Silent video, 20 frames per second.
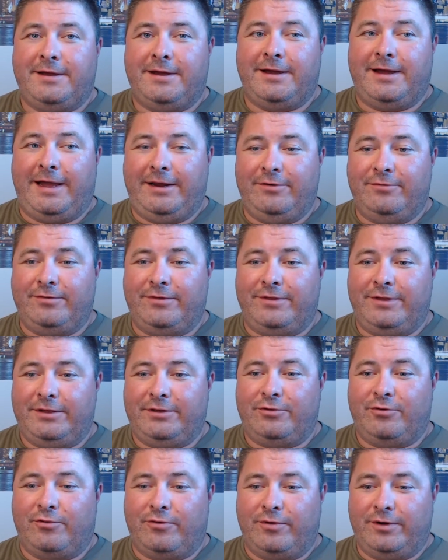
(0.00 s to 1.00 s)
I don't think
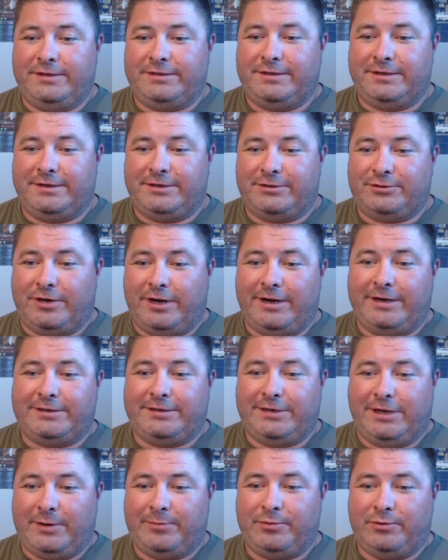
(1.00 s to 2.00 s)
Corey's going to try to
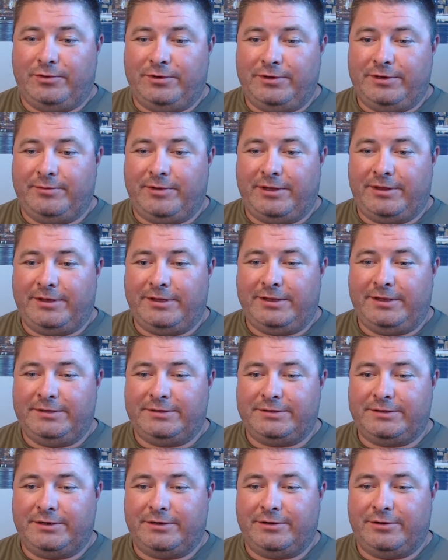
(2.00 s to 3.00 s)
top roll him. I think he's
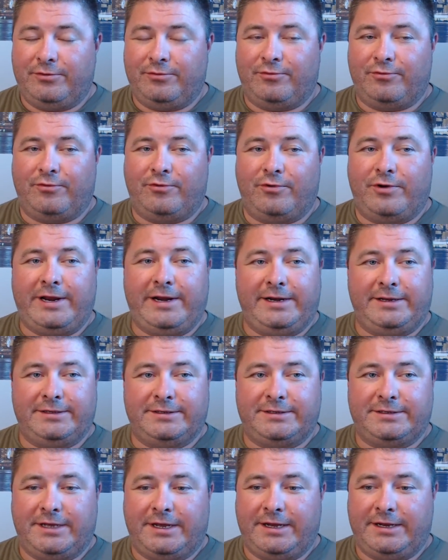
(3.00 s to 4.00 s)
going to go right
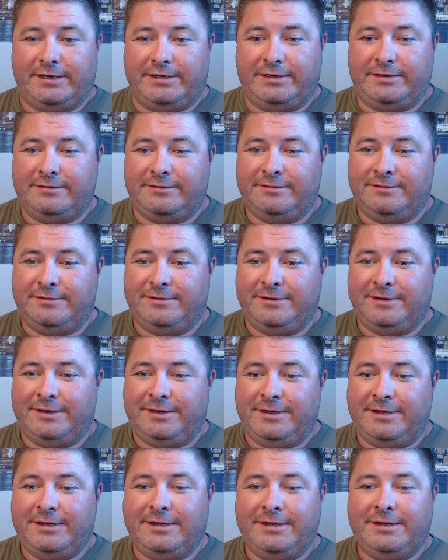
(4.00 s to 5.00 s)
inside.
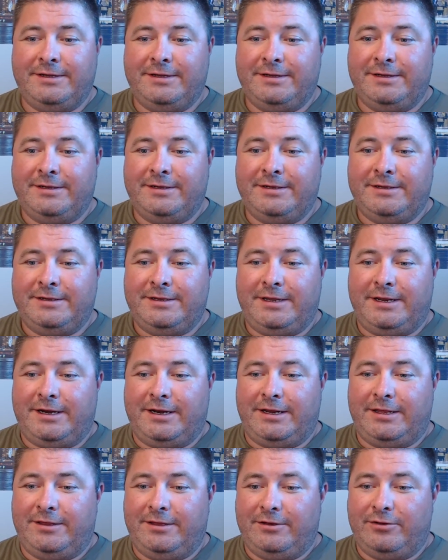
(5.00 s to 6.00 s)
And I
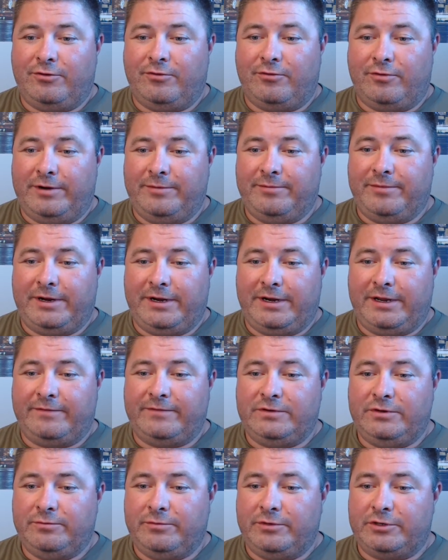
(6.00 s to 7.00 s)
think Corey might have
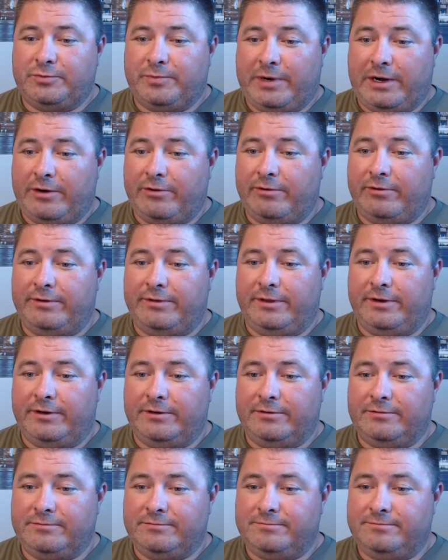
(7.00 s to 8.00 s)
too much power in there.